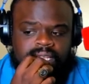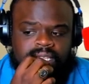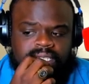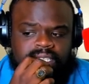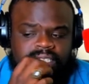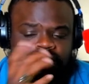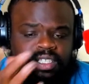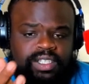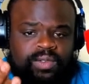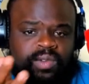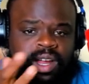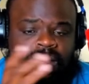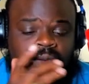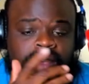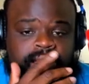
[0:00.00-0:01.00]
this is the
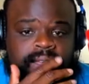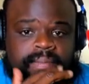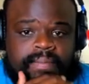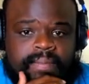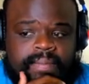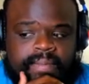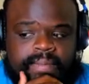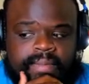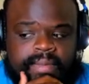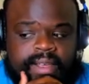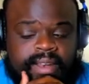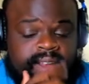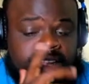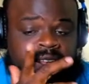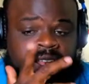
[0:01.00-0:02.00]
right way,
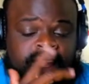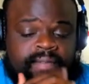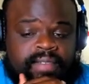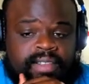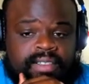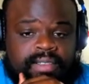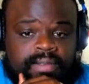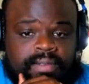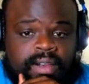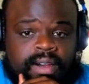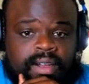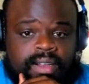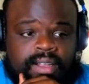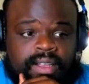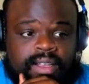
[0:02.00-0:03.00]
and now their life is
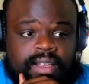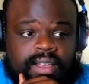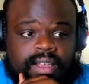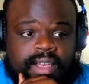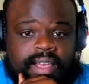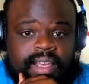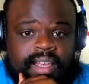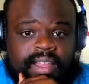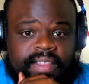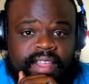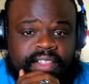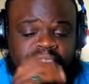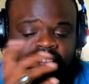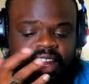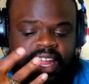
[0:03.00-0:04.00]
gone. Now
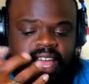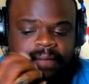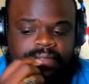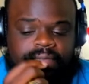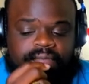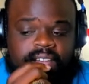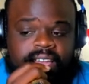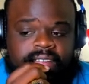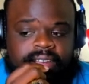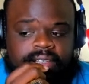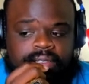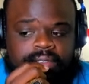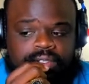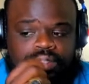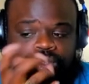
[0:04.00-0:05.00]
they're gonna have to find
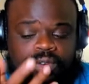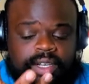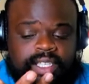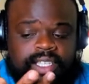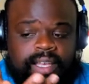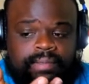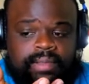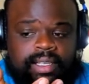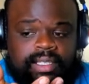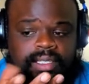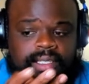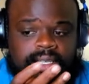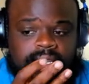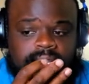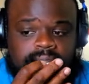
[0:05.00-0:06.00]
true
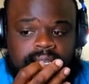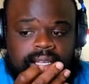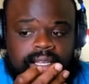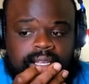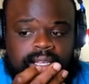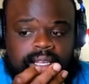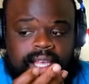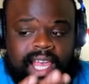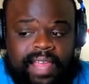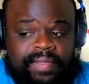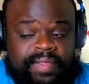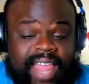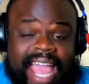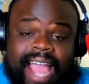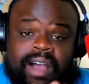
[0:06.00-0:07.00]
acceptance,
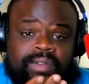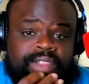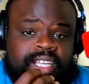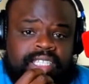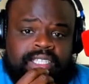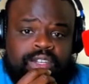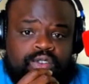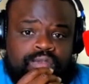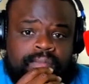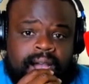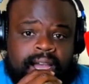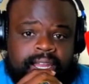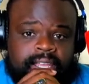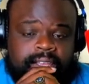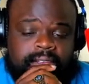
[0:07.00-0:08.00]
and now this new
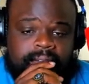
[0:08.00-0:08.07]
body,